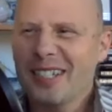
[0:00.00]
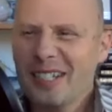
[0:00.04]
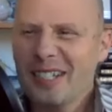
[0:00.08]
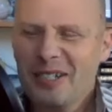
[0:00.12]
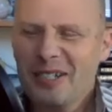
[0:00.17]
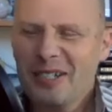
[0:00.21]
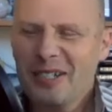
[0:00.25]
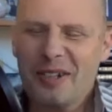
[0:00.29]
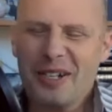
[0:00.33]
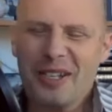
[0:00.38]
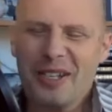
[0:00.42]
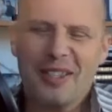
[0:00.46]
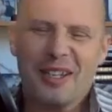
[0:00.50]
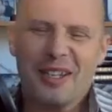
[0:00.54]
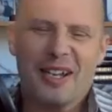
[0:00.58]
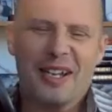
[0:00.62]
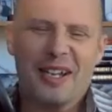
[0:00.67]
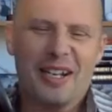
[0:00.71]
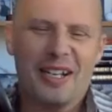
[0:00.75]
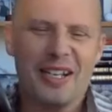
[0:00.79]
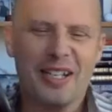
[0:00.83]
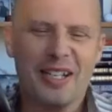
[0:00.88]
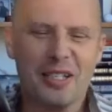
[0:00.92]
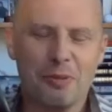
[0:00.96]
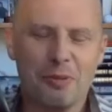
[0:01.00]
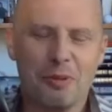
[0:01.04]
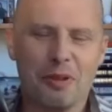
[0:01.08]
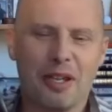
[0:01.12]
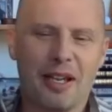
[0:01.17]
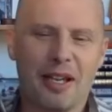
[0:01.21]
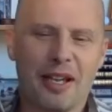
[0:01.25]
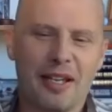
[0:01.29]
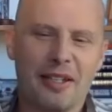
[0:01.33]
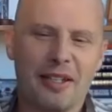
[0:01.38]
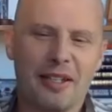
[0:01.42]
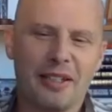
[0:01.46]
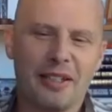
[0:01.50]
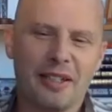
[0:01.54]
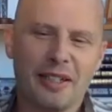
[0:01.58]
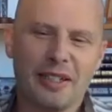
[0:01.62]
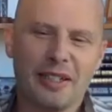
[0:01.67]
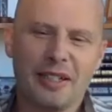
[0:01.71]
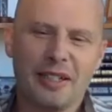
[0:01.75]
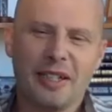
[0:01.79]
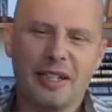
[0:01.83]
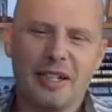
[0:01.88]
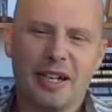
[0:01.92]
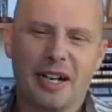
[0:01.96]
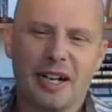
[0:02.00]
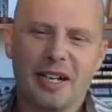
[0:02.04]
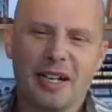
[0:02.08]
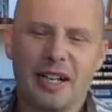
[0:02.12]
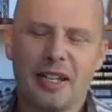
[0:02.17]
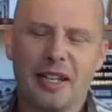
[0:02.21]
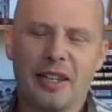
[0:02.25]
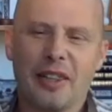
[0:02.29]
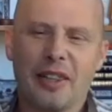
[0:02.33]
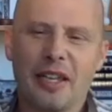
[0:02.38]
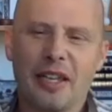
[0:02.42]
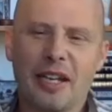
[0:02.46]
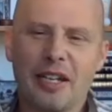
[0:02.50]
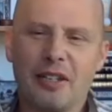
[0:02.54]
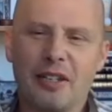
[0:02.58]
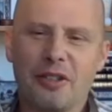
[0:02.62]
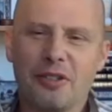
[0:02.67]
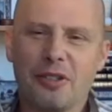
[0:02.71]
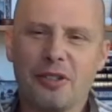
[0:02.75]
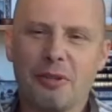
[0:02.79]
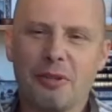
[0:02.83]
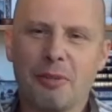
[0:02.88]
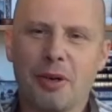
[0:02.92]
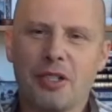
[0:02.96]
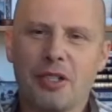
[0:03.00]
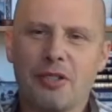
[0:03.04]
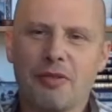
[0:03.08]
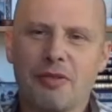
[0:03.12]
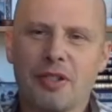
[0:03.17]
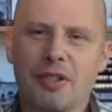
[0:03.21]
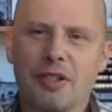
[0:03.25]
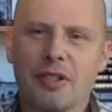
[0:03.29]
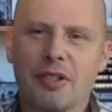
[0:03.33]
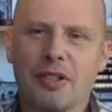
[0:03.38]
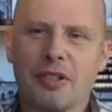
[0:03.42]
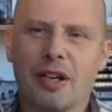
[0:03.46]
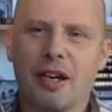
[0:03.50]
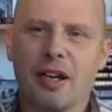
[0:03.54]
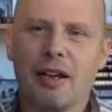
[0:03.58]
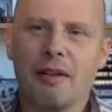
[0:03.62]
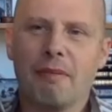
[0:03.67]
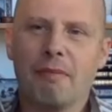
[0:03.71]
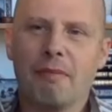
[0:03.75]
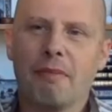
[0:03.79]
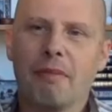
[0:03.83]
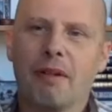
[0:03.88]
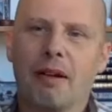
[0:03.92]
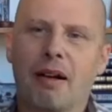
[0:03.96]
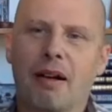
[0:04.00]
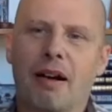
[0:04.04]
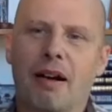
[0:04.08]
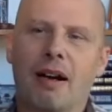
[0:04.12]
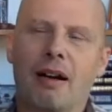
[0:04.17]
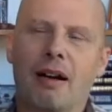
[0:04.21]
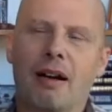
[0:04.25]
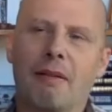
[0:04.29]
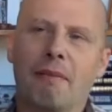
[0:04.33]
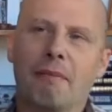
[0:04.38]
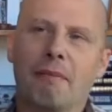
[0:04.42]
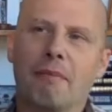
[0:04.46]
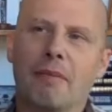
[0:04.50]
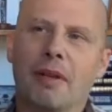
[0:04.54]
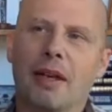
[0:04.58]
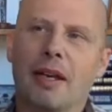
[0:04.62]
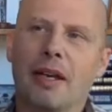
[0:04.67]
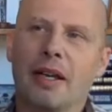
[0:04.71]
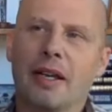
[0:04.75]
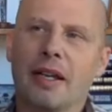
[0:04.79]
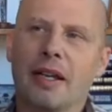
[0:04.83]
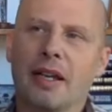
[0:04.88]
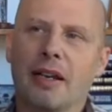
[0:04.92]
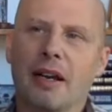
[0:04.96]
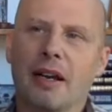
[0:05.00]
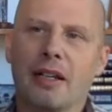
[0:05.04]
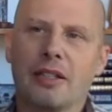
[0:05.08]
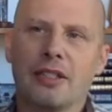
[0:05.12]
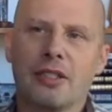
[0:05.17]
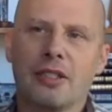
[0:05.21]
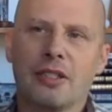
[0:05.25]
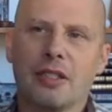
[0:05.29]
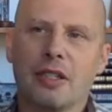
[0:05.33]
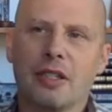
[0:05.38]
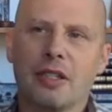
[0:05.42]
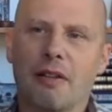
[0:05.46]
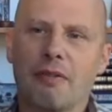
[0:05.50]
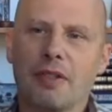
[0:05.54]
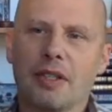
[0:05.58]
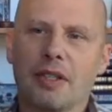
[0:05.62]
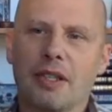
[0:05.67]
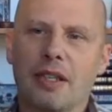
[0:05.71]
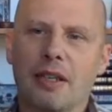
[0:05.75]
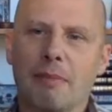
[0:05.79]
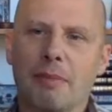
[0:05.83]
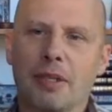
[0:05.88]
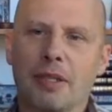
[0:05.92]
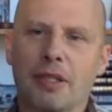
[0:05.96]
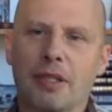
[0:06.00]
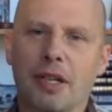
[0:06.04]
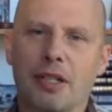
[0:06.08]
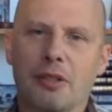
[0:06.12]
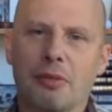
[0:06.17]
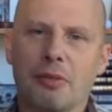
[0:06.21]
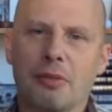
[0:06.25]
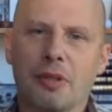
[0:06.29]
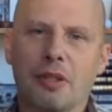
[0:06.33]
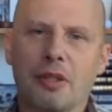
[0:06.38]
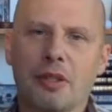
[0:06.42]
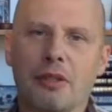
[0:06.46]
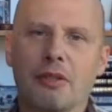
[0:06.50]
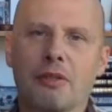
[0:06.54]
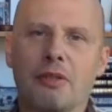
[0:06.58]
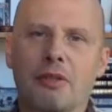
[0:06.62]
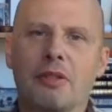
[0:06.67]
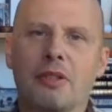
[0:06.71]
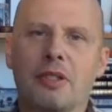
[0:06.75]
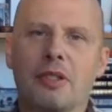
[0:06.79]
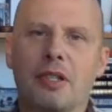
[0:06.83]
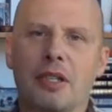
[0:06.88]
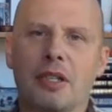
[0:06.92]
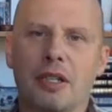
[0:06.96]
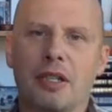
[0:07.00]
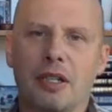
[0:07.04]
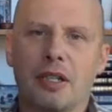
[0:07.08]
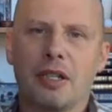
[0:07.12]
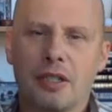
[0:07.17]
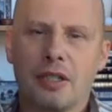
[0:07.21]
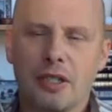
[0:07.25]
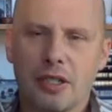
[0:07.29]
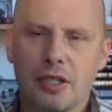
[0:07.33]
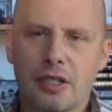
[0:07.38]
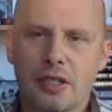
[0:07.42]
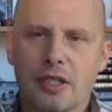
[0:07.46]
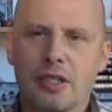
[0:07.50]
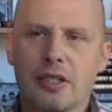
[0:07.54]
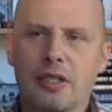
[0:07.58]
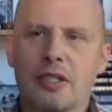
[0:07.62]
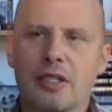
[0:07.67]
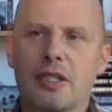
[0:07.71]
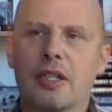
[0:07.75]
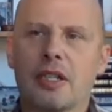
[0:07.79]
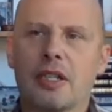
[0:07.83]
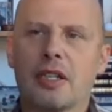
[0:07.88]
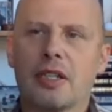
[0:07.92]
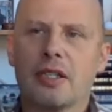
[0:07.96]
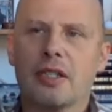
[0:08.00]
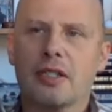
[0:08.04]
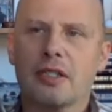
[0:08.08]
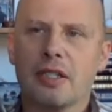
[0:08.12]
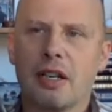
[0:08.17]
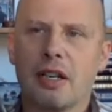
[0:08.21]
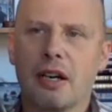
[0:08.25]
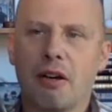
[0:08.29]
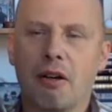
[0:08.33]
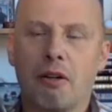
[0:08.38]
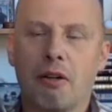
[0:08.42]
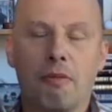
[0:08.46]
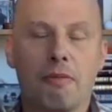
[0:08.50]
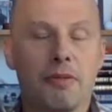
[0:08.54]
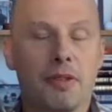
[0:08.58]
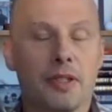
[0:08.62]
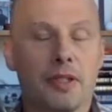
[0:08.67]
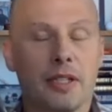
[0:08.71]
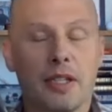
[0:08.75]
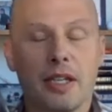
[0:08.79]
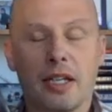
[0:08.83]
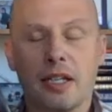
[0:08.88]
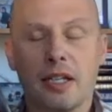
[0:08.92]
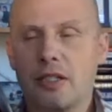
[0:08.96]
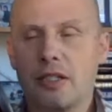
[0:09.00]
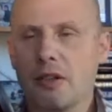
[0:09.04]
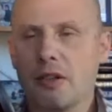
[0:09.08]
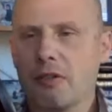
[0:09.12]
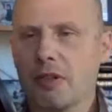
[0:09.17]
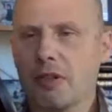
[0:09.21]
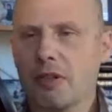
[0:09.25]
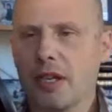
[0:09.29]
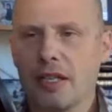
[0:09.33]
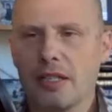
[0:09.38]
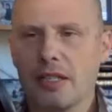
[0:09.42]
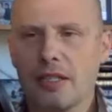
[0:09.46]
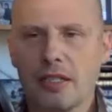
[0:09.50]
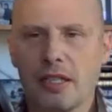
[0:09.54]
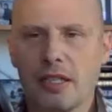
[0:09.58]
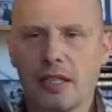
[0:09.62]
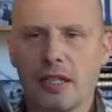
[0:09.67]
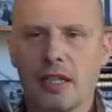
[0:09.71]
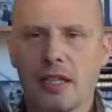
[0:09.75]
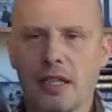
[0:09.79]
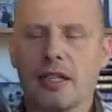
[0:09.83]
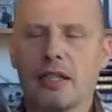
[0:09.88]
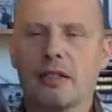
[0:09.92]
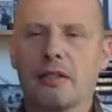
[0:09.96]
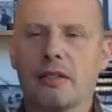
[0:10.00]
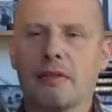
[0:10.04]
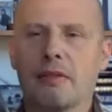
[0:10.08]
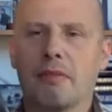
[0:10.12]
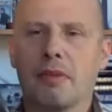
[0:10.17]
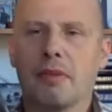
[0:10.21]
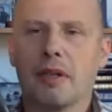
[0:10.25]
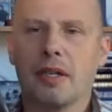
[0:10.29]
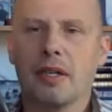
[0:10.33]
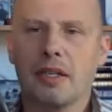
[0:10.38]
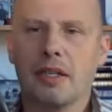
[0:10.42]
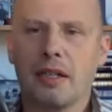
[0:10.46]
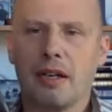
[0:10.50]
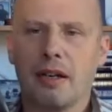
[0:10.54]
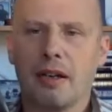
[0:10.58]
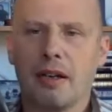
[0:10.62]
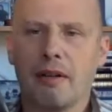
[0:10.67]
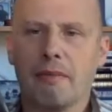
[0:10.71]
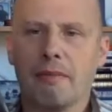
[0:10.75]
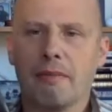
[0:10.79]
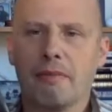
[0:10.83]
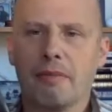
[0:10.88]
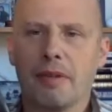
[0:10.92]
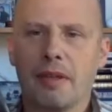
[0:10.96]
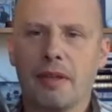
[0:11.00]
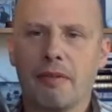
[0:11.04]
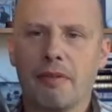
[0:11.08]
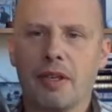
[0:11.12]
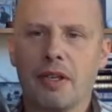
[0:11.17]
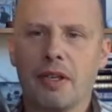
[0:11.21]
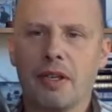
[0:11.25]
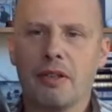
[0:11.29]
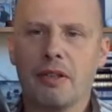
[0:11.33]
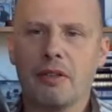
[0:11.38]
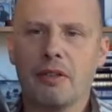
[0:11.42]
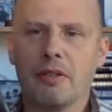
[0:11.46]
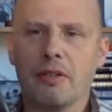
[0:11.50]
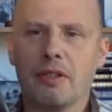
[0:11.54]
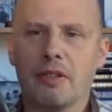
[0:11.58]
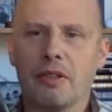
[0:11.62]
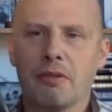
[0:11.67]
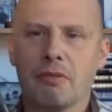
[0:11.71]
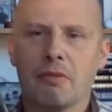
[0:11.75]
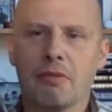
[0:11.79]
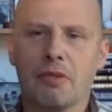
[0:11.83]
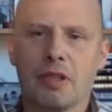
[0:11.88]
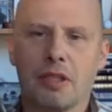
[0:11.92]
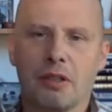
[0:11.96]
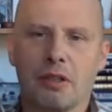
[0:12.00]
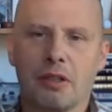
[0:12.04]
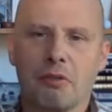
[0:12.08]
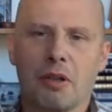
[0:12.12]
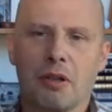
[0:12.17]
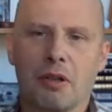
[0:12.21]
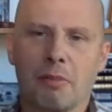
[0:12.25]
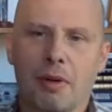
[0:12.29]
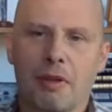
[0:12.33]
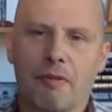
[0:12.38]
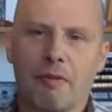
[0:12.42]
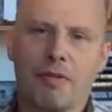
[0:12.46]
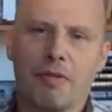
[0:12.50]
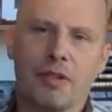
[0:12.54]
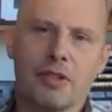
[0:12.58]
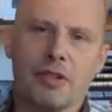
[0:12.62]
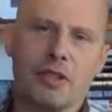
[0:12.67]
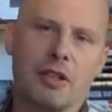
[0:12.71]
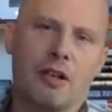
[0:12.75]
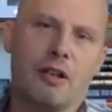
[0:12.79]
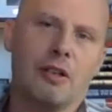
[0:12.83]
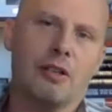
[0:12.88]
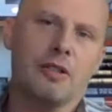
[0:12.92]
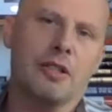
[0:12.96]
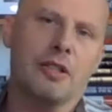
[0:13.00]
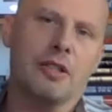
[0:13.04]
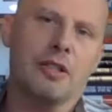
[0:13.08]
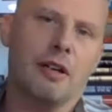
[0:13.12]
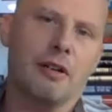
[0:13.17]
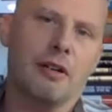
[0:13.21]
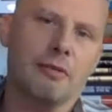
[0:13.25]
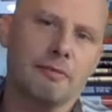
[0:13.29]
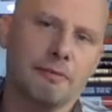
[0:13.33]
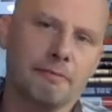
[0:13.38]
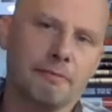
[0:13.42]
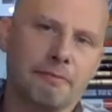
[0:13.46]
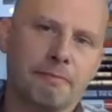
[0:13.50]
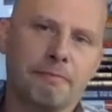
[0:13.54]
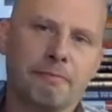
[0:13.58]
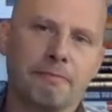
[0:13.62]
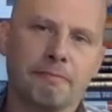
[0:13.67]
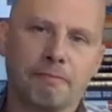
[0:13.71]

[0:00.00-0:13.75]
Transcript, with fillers: is a great thought. I guess we'll end. Again, thank you so much for your time. Again, I'll just love to keep in touch with you. Just as things, hopefully they don't escalate, but if they do, you're really one of my first calls now.